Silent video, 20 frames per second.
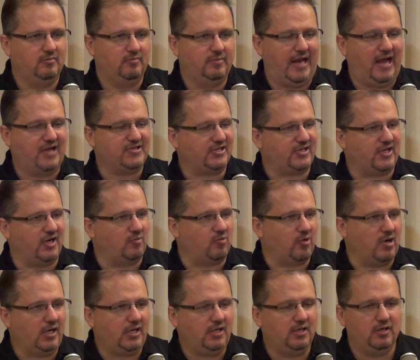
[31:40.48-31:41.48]
But how's that going to
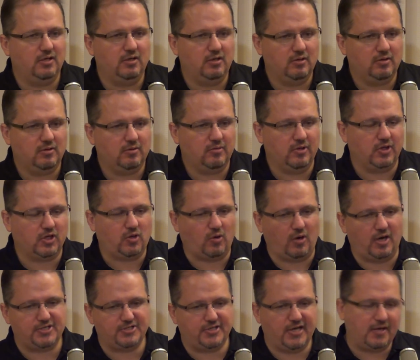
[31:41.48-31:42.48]
work? Well, the
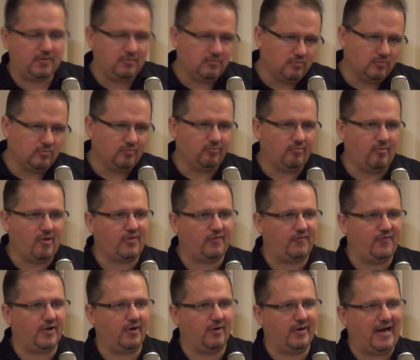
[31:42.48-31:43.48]
court said, we'll have to
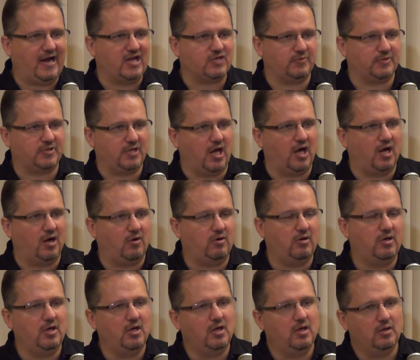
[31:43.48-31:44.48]
figure it out as we
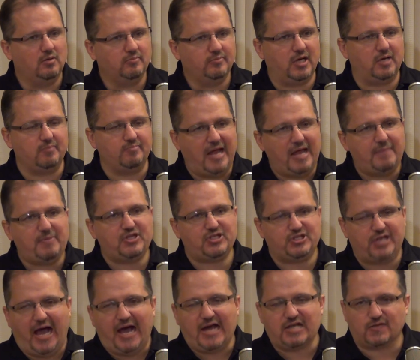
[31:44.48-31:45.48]
go, but it may be
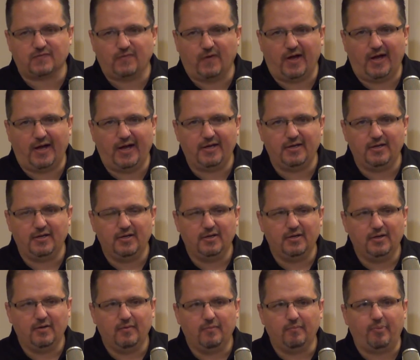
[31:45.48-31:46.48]
satisfied
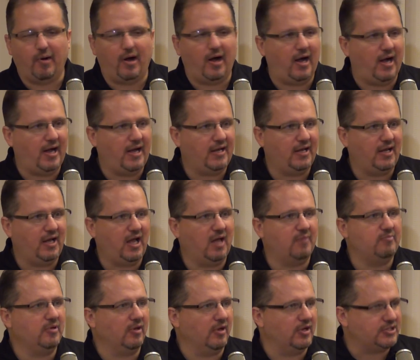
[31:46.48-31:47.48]
by a
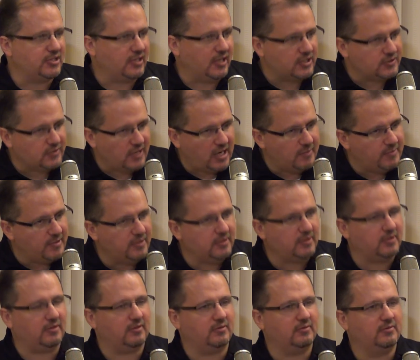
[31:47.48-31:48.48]
military
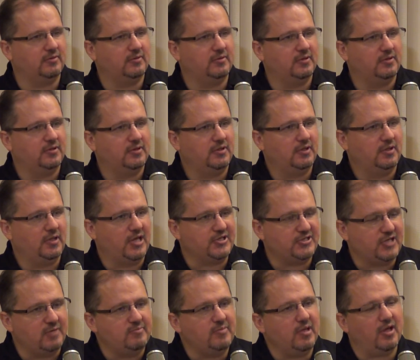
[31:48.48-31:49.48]
tribunal. It
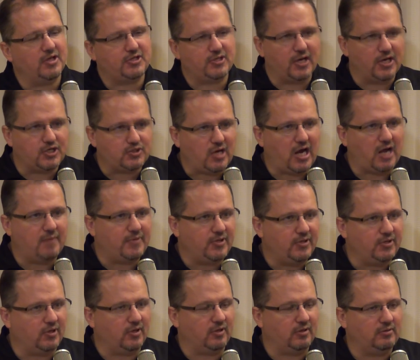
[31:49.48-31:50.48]
said a military
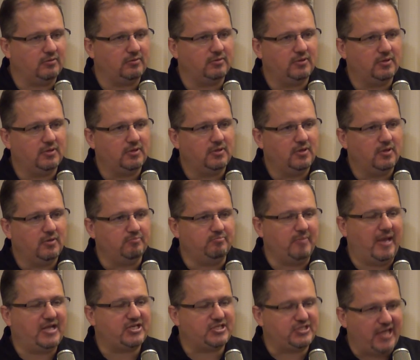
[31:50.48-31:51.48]
tribunal
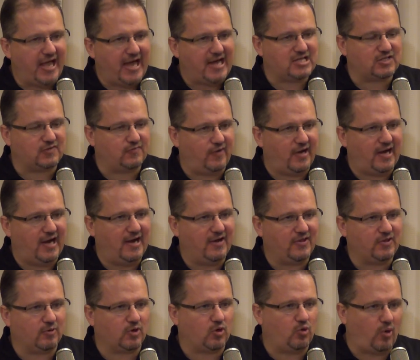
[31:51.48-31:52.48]
may satisfy
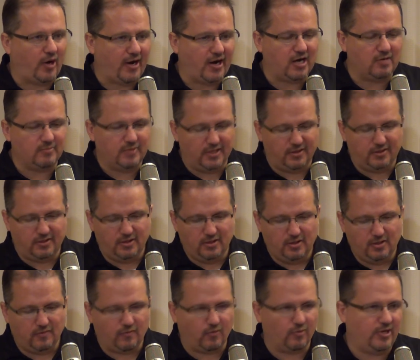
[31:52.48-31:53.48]
the requirement
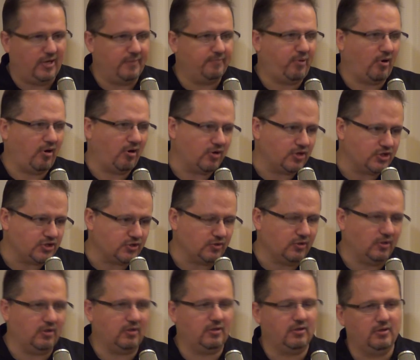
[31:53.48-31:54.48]
for an
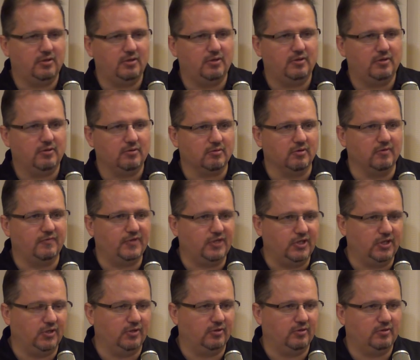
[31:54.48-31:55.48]
impartial
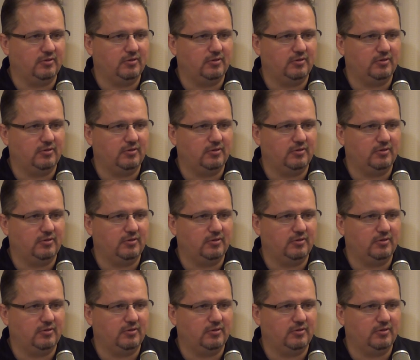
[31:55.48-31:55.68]
review.